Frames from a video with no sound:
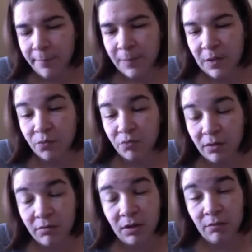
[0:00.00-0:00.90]
It's
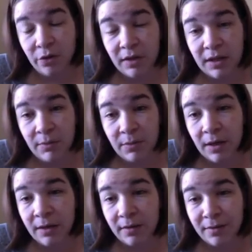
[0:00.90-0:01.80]
really, really important to keep in
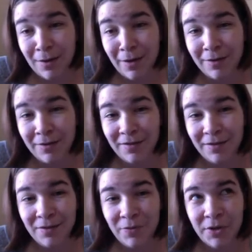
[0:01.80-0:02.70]
mind that
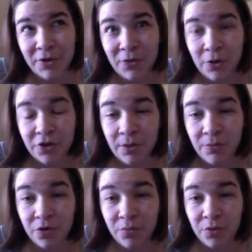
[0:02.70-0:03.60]
when you're in a workshop
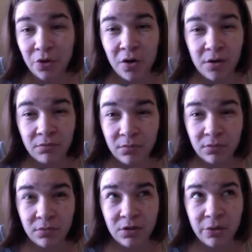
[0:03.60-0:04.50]
group, you're all
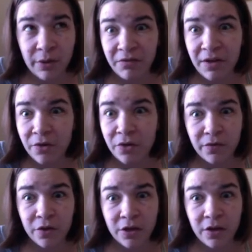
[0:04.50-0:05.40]
doing favors
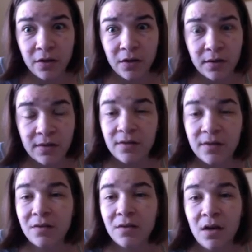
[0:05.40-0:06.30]
for each other. This
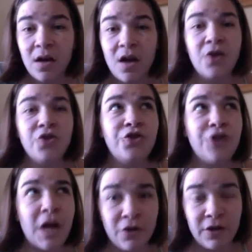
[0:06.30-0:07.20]
is a
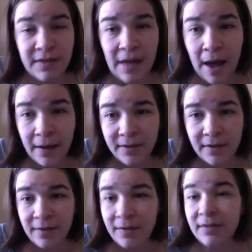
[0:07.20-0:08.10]
generous act,
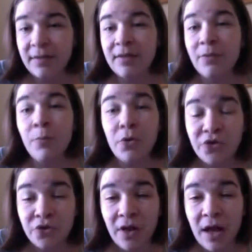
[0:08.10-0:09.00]
and this is an
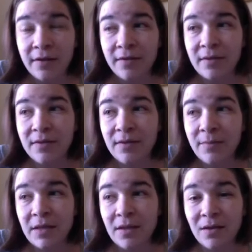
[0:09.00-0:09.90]
emotional act. This is
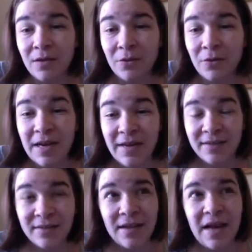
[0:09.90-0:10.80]
something that,
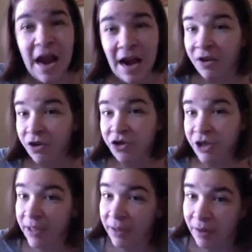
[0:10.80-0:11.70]
takes
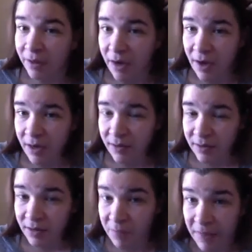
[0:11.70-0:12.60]
energy
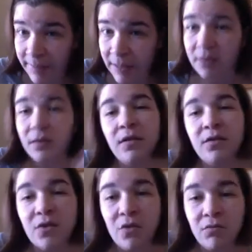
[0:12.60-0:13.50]
and commitment.
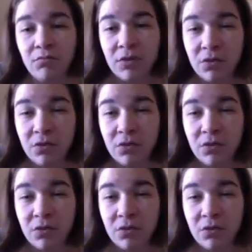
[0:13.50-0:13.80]
So it's